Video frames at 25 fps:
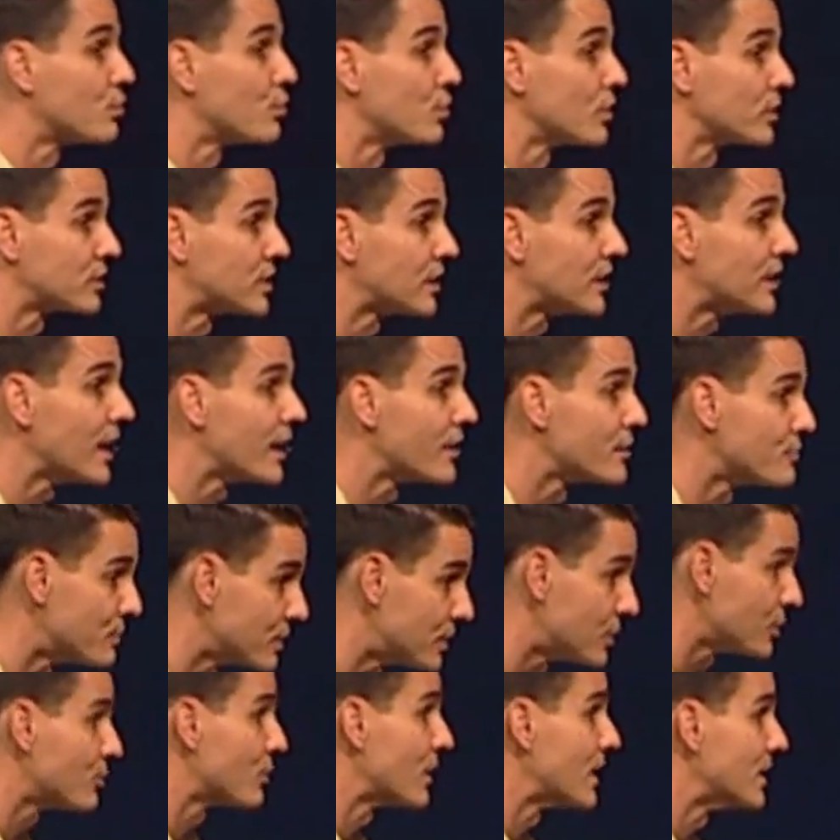work together
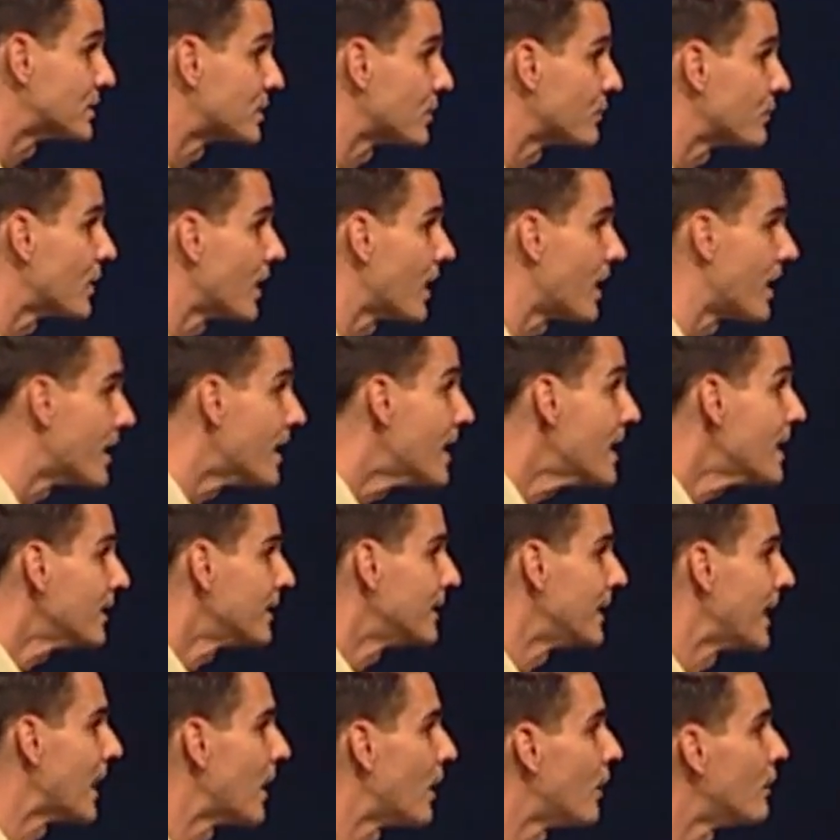with the grace of God,
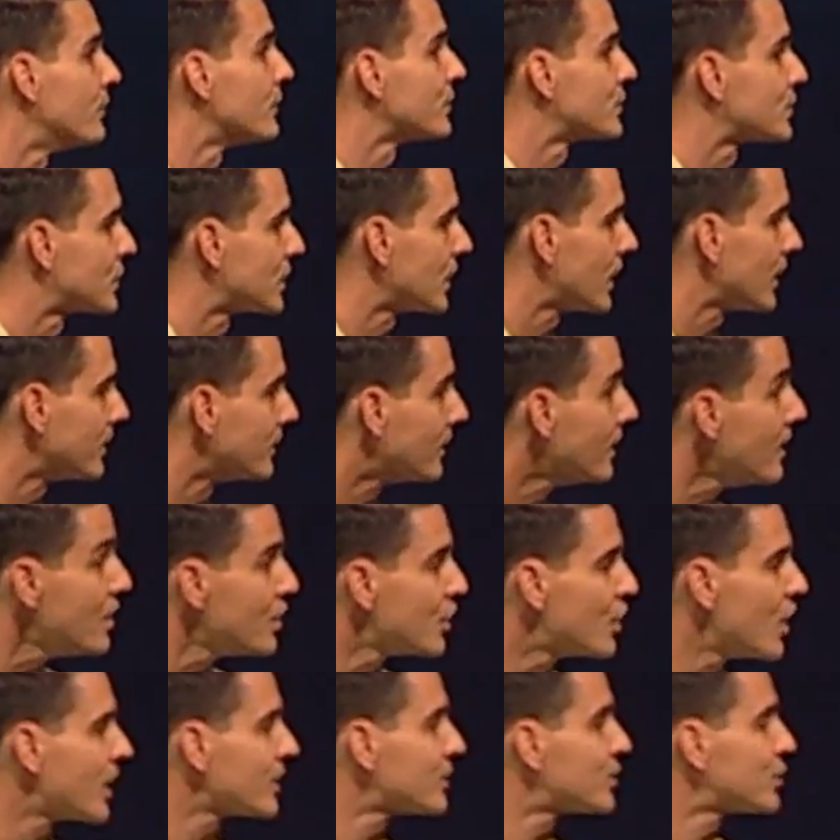now all of a sudden,
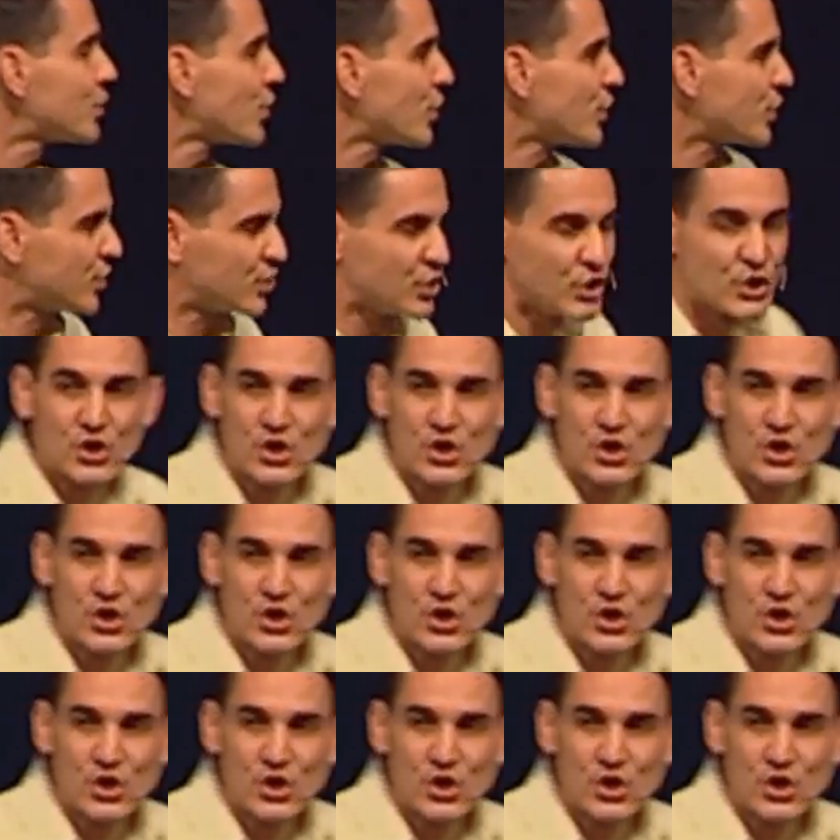God starts to